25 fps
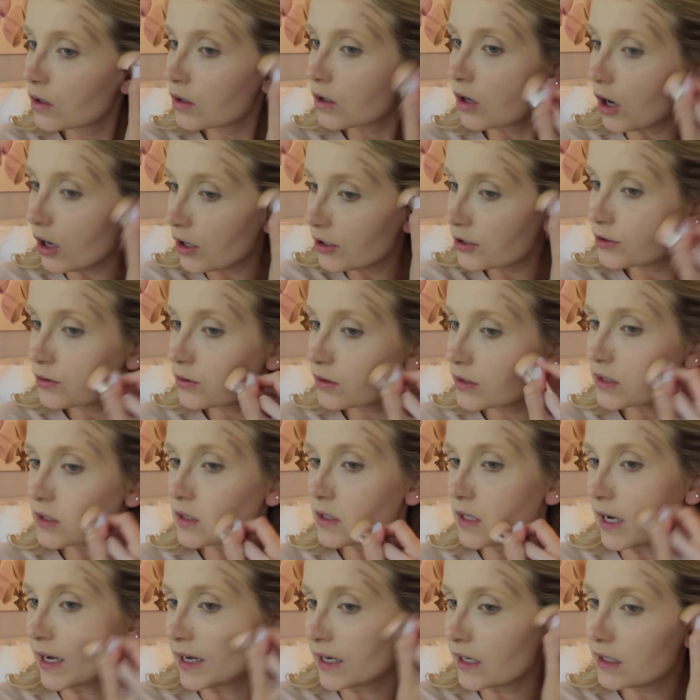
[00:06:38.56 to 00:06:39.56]
Contour is
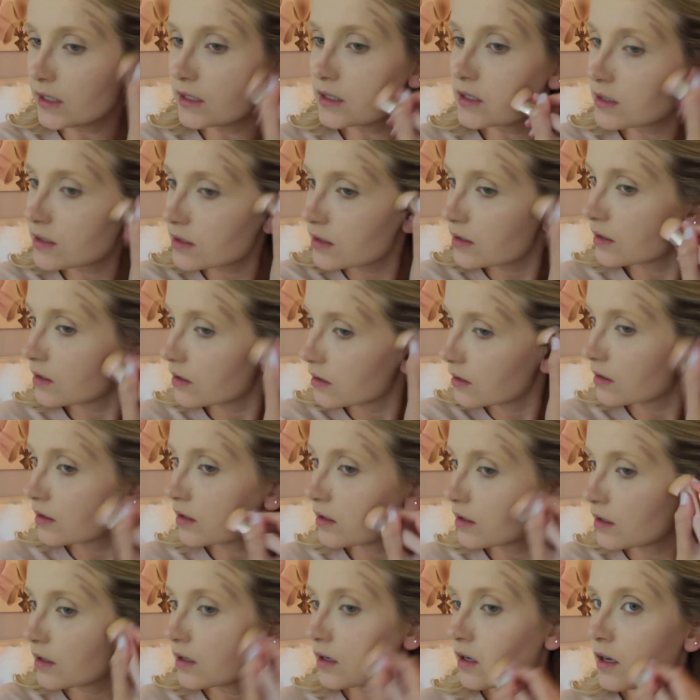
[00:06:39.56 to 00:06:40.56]
nice.
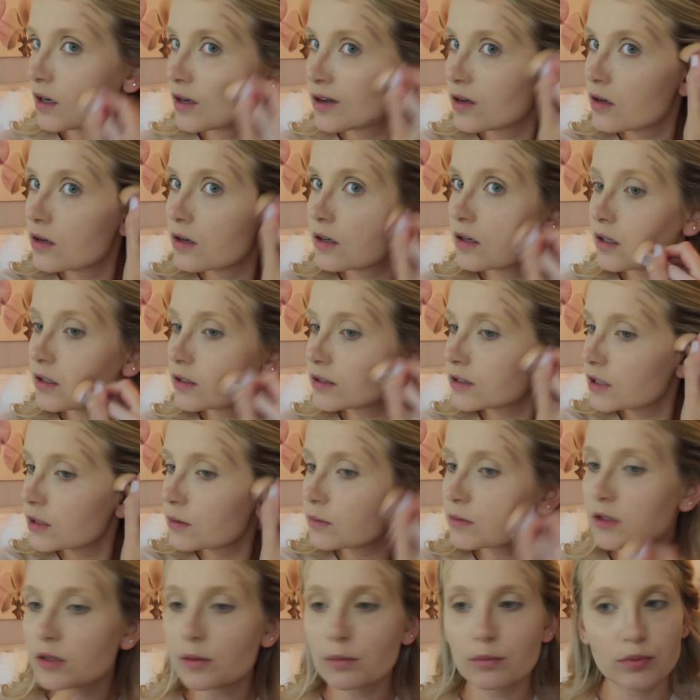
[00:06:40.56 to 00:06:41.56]
It
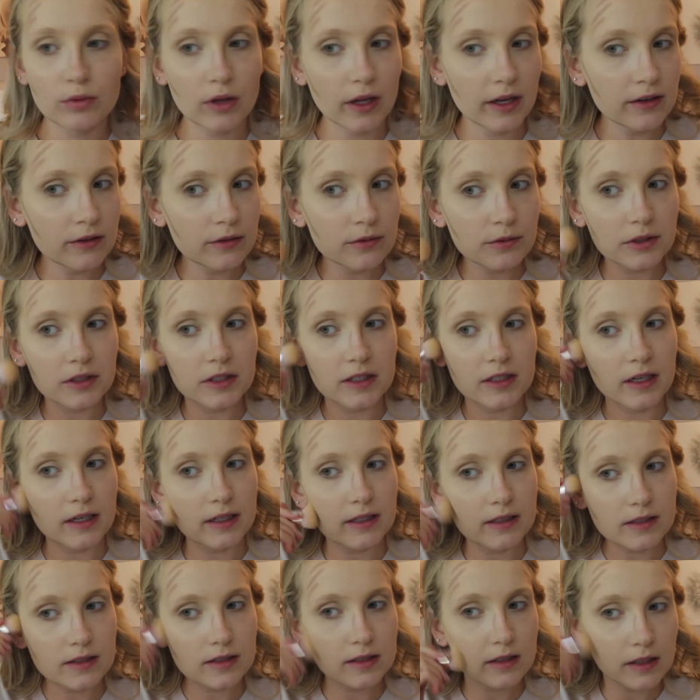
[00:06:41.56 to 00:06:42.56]
seems to blend really
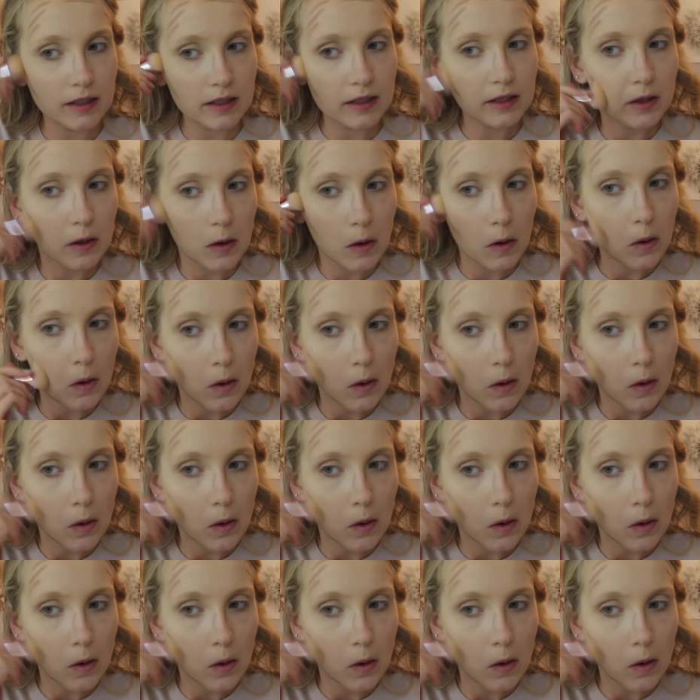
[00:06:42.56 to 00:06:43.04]
nicely.